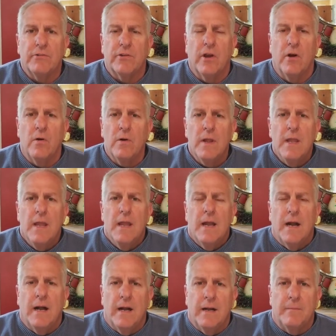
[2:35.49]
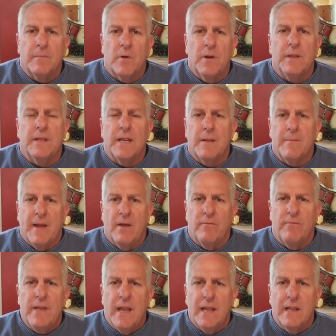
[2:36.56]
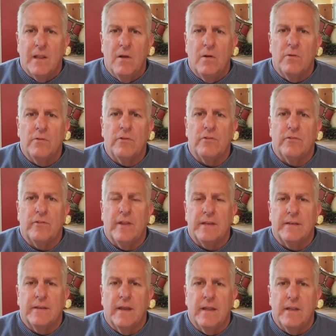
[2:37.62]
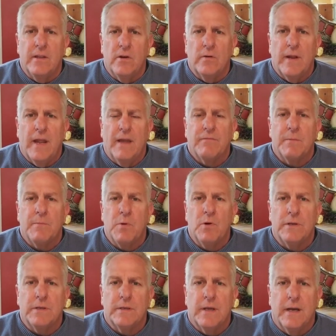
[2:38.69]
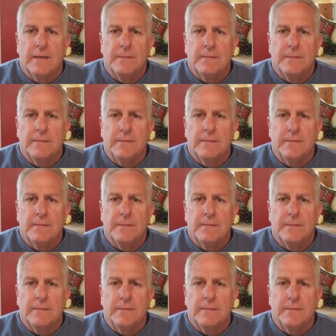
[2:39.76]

So great thing about VA loans is that you don't have to put